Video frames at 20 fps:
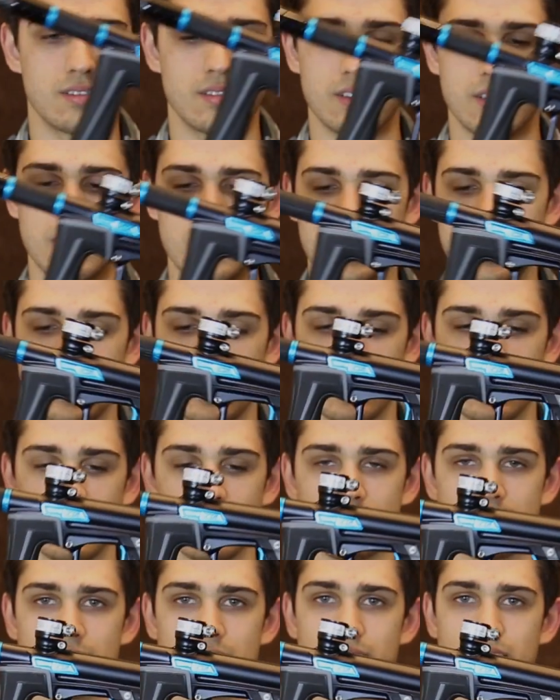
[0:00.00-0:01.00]
I
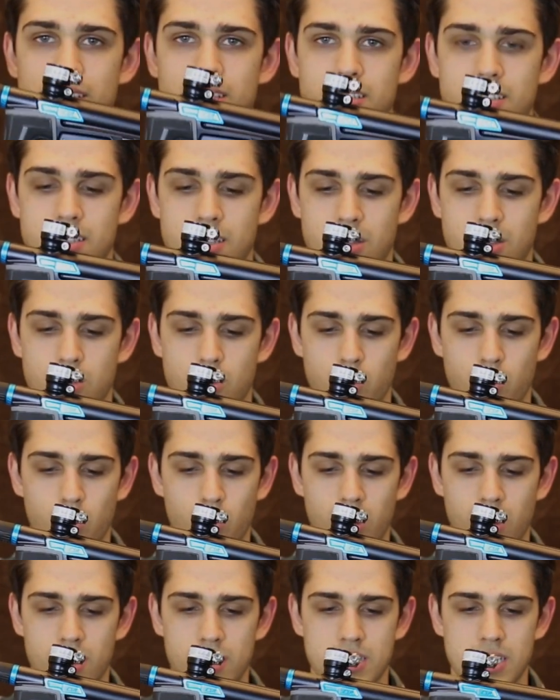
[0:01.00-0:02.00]
guess
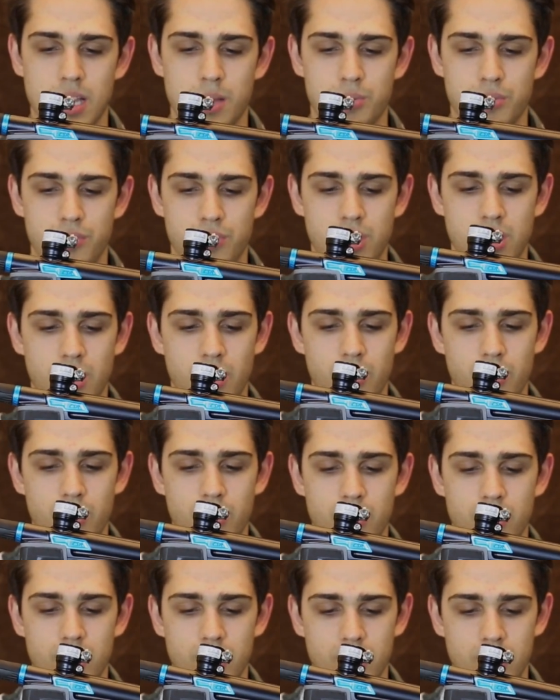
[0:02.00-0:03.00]
one on top of the
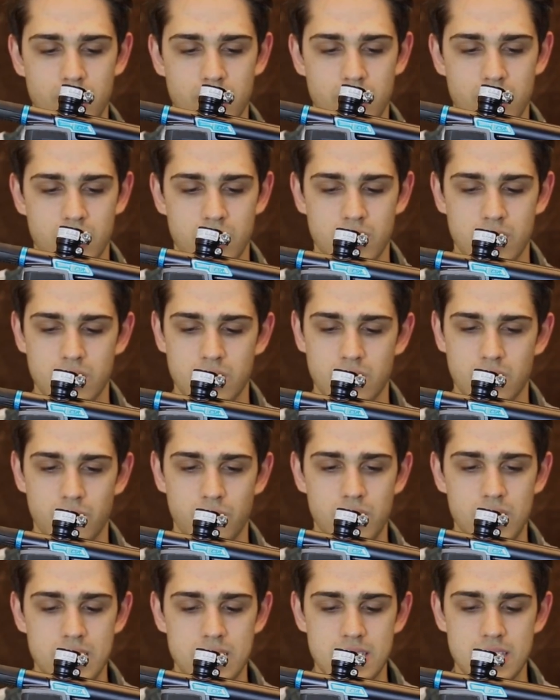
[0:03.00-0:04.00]
other.
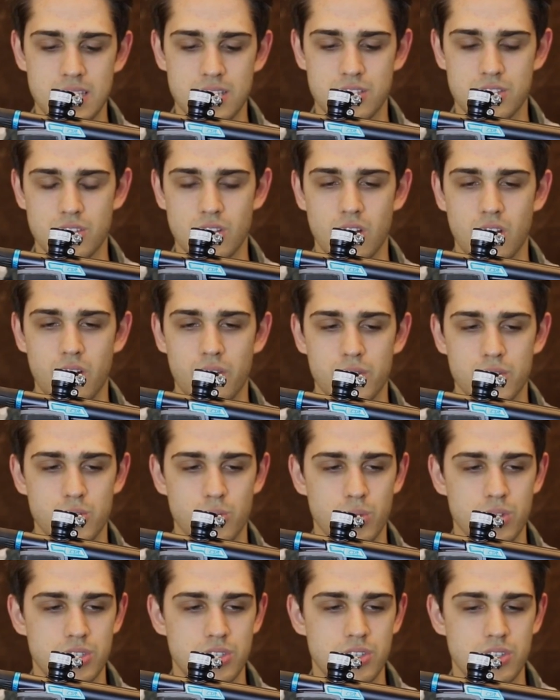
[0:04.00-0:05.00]
The CSR and the
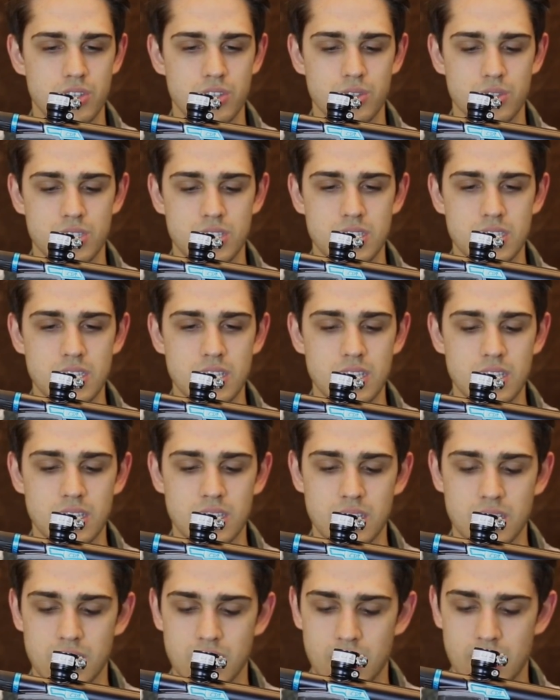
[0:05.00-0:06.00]
Twister, you'll see
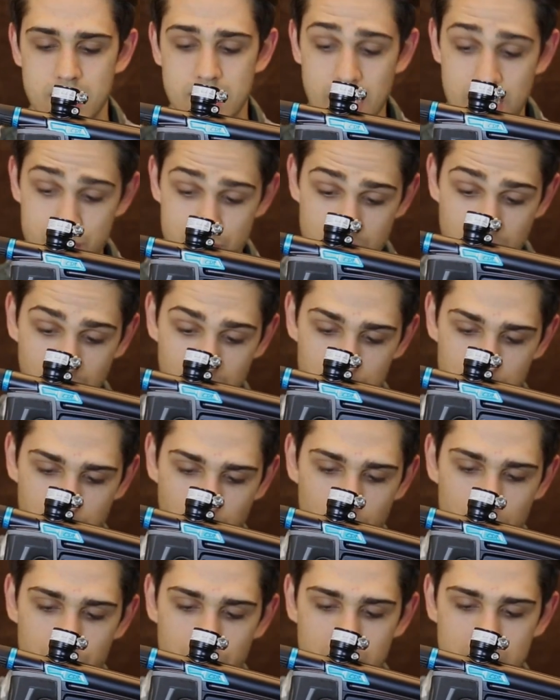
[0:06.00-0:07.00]
it's actually kind of
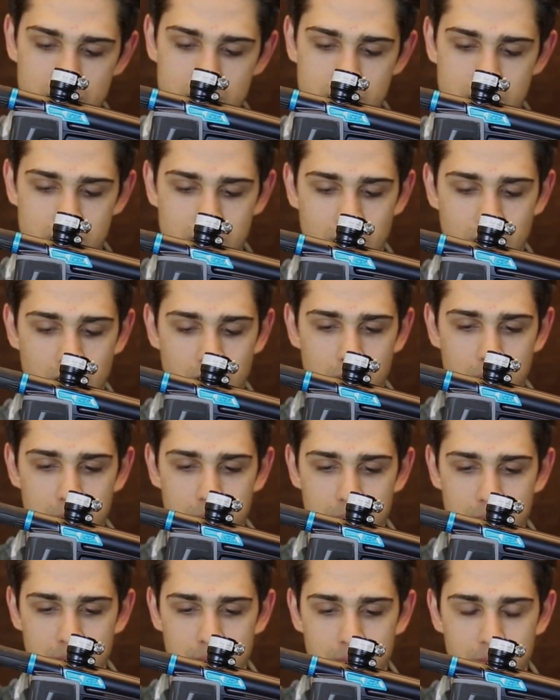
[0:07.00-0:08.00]
perfect.
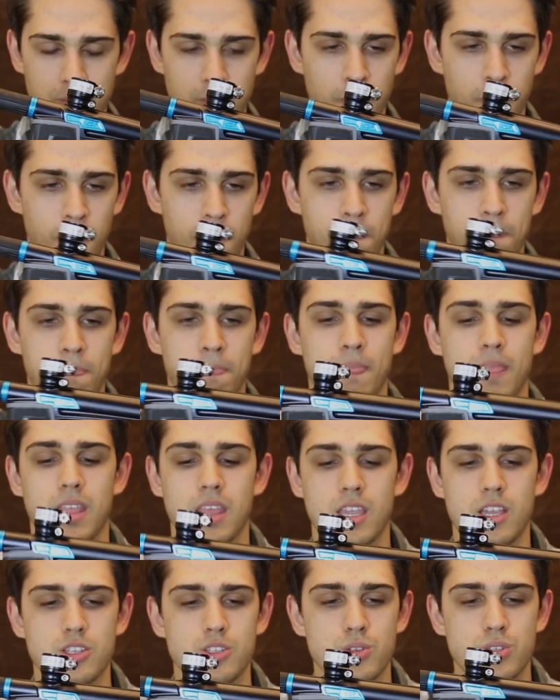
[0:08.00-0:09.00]

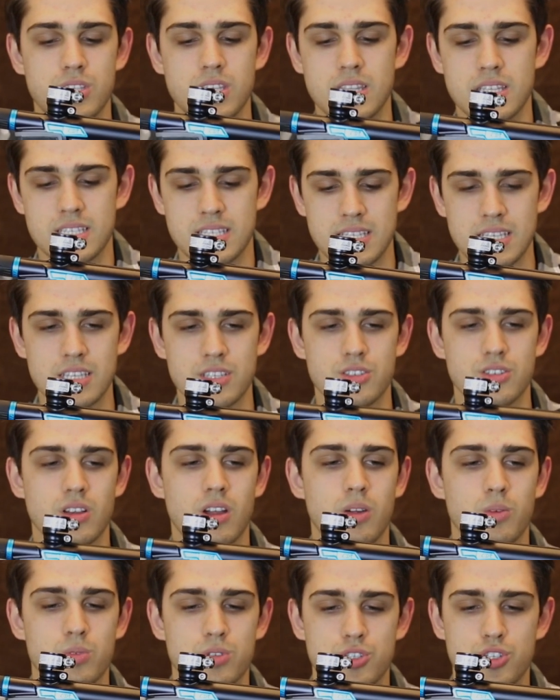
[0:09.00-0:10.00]
Because you see the
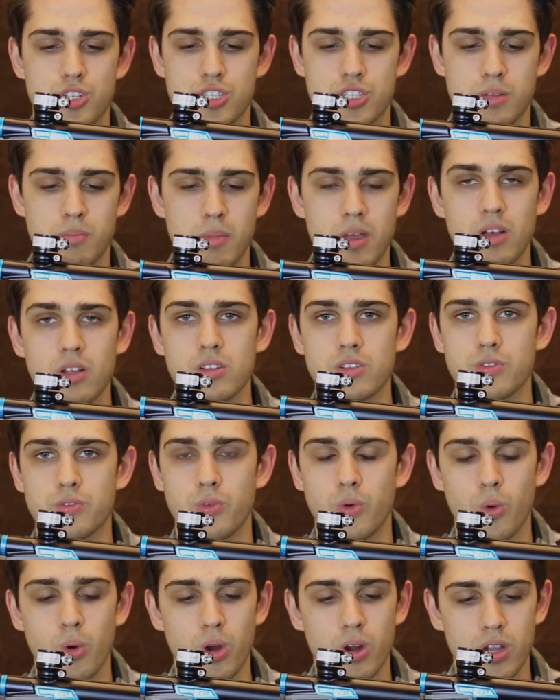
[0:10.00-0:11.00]
CSR was just milled
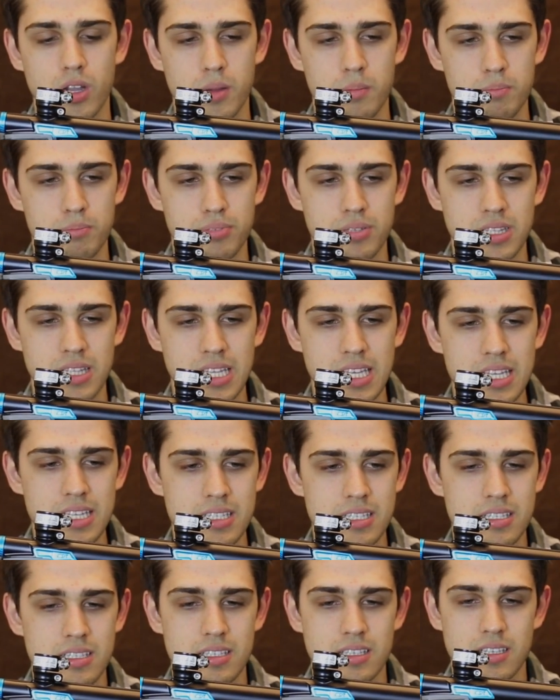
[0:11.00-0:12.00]
for
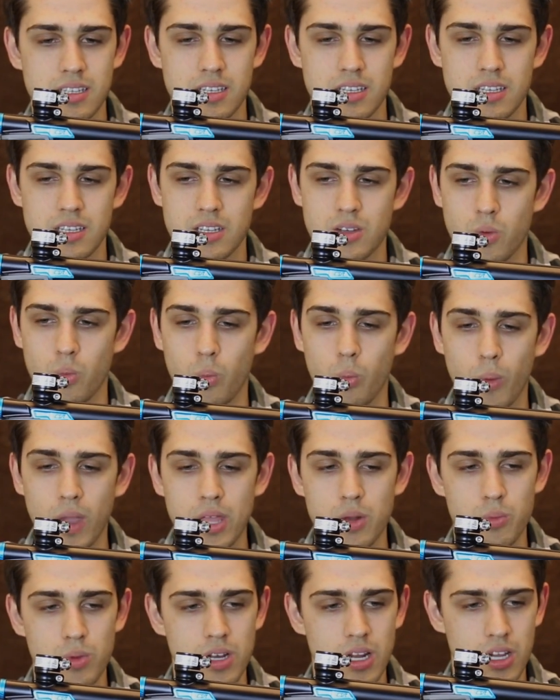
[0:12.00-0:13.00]
complete
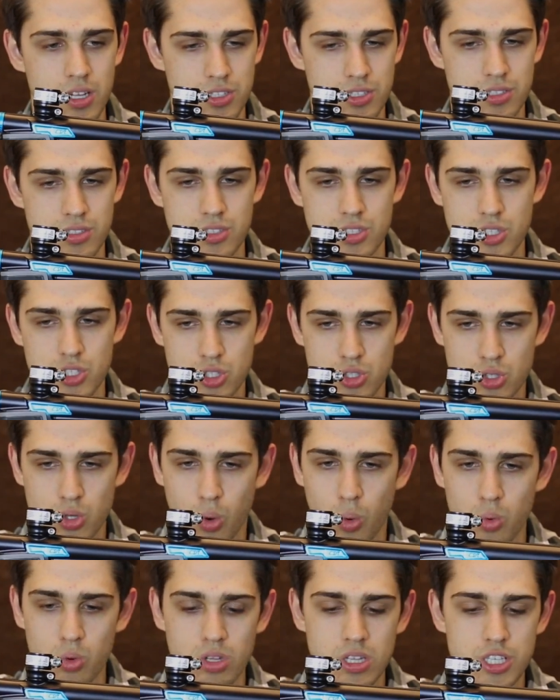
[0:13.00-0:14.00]
weight reduction, just
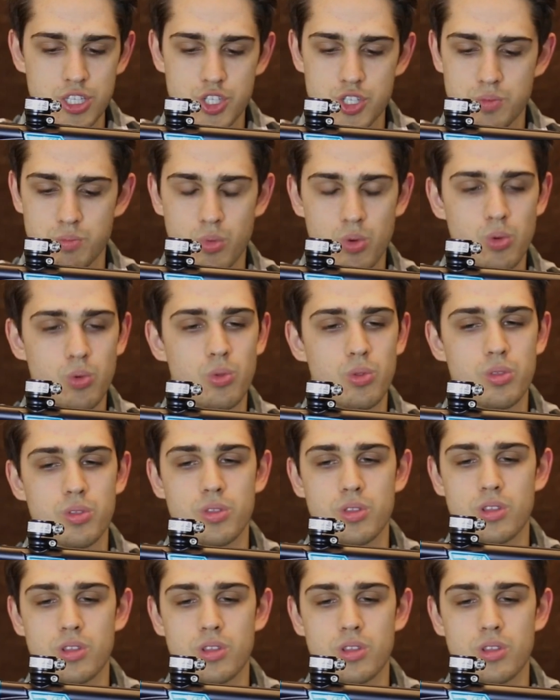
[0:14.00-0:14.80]
totally smooth.